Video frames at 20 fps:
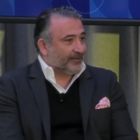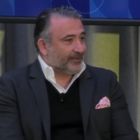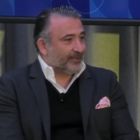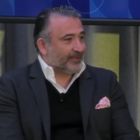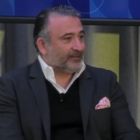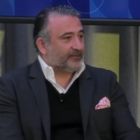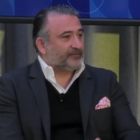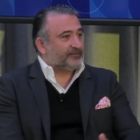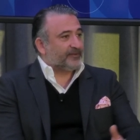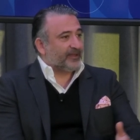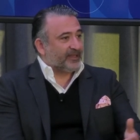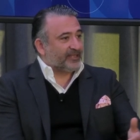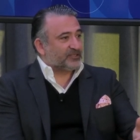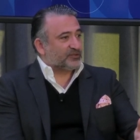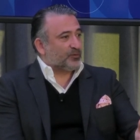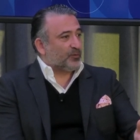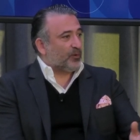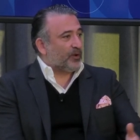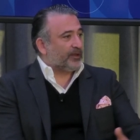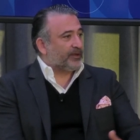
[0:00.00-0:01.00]
in phase
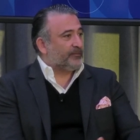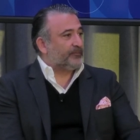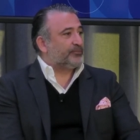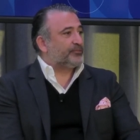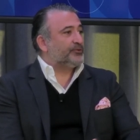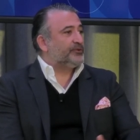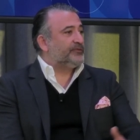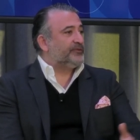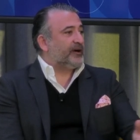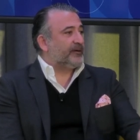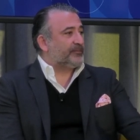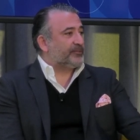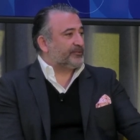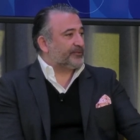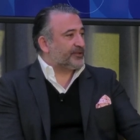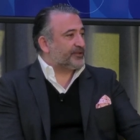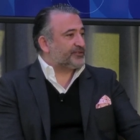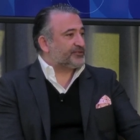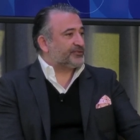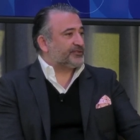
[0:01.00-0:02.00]
one, improve
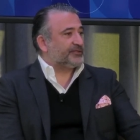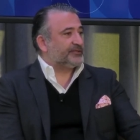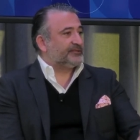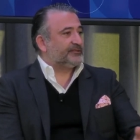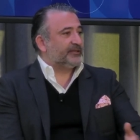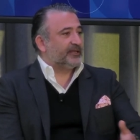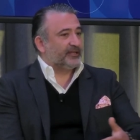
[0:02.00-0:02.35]
operation,